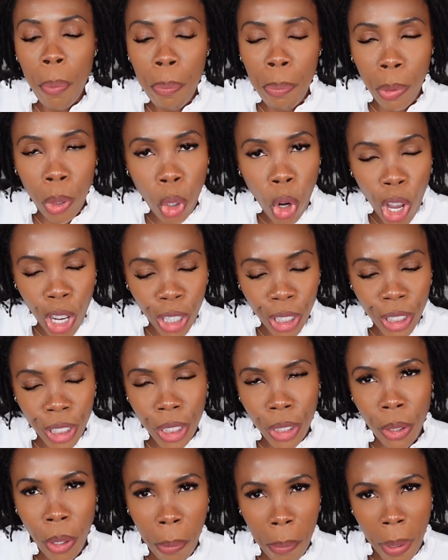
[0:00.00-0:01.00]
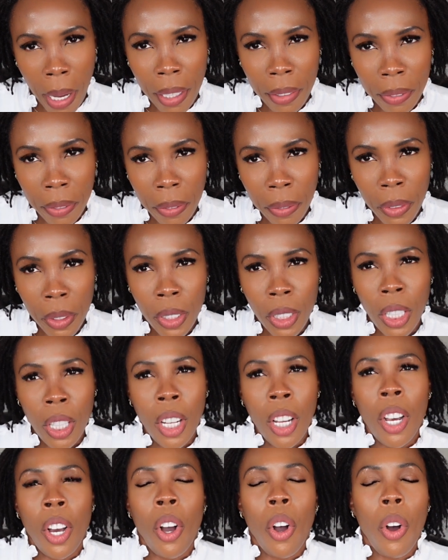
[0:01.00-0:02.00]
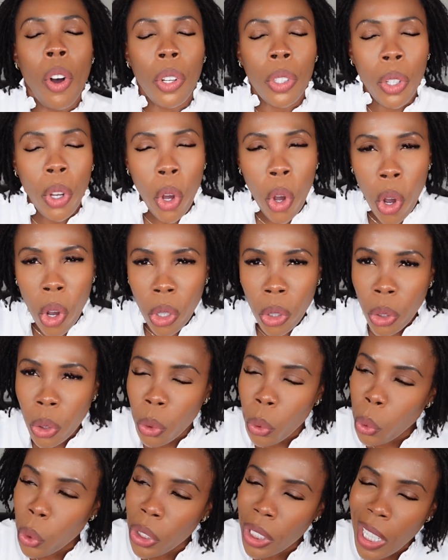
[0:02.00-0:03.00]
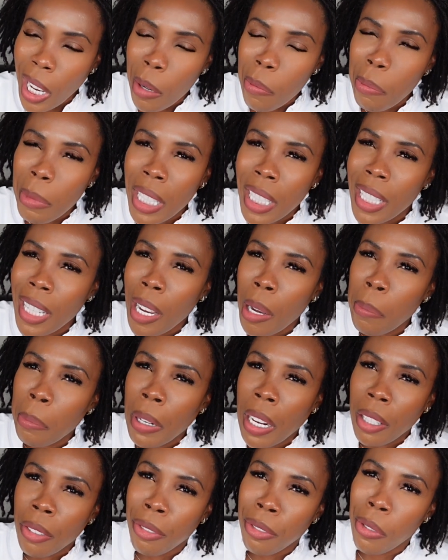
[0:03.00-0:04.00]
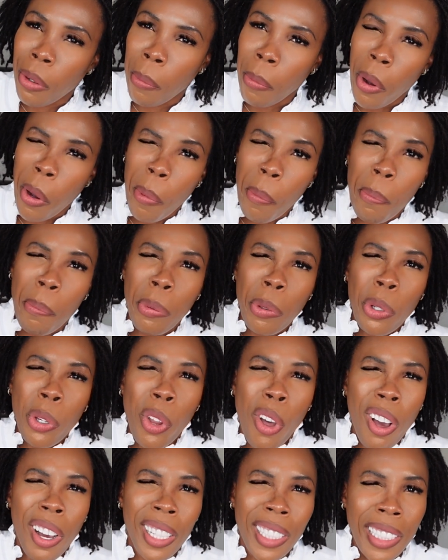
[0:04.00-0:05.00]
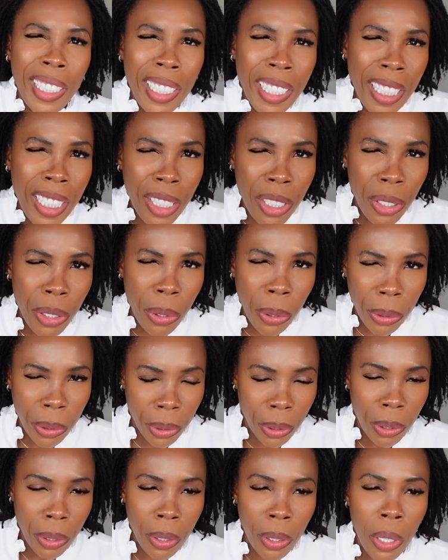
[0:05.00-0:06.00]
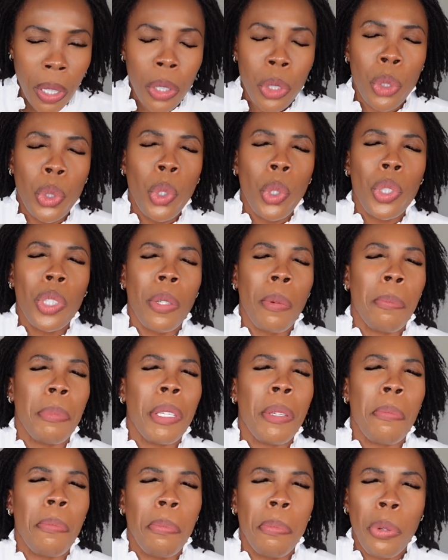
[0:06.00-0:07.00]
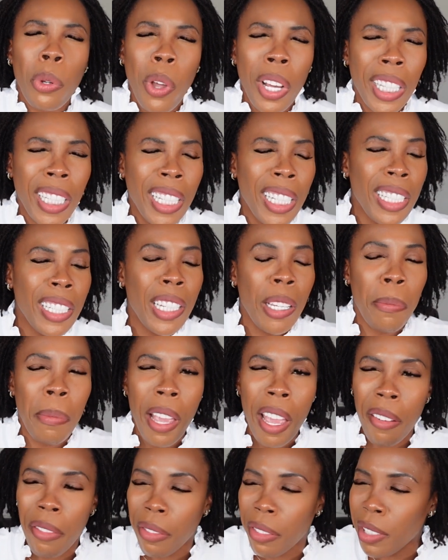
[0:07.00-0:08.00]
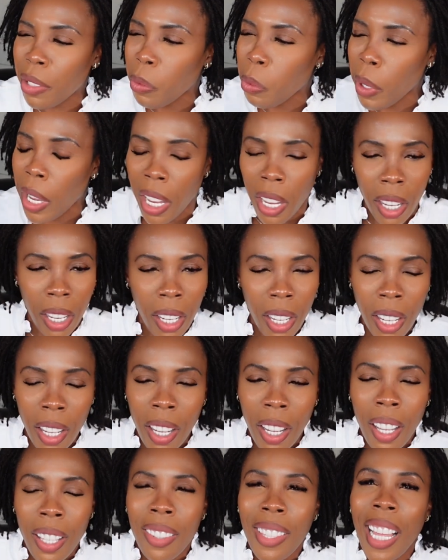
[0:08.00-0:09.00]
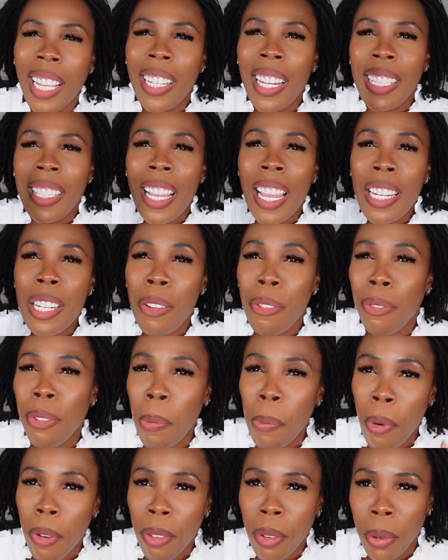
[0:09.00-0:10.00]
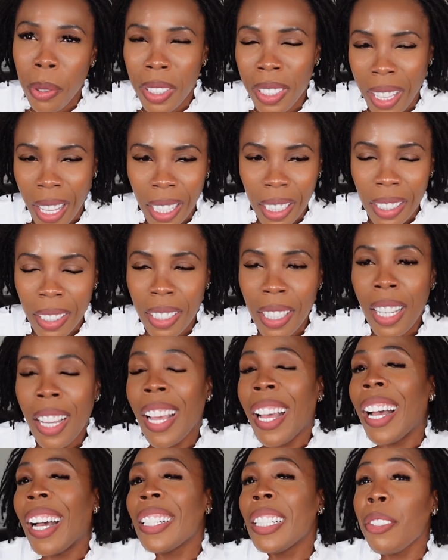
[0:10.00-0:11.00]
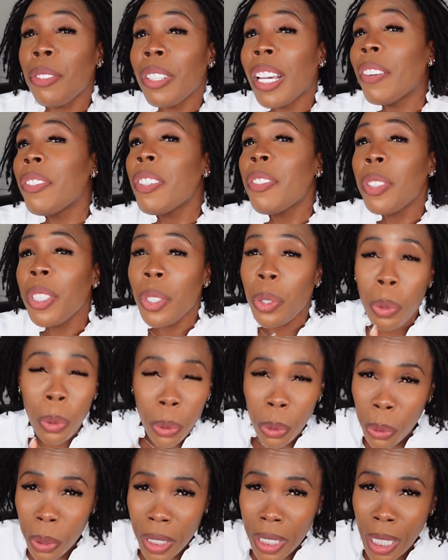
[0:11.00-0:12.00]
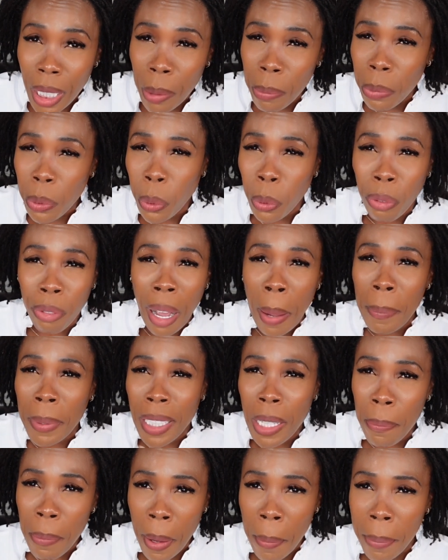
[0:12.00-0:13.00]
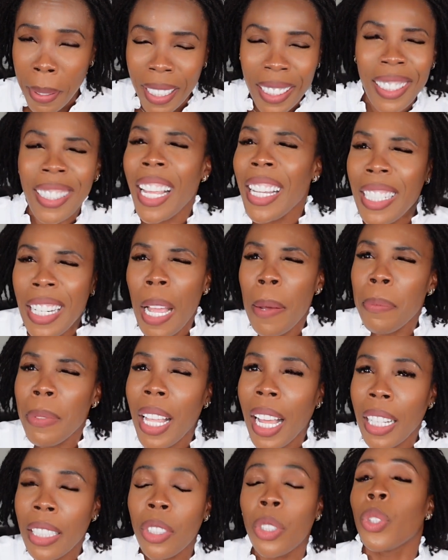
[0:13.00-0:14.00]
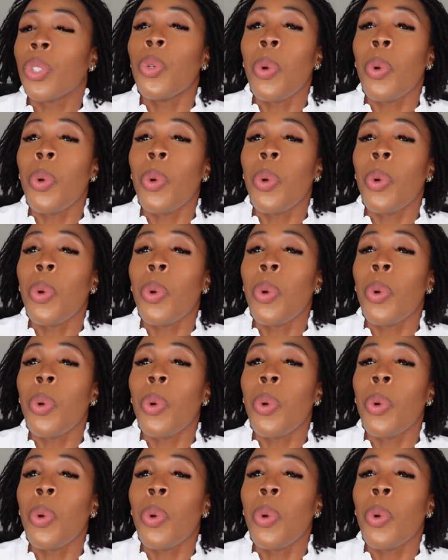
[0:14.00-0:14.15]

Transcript: block the number. On all social media platforms, block the idiots. Just be blocking him everywhere that there's any form of contact. And if you have even introduced him to family members, tell them that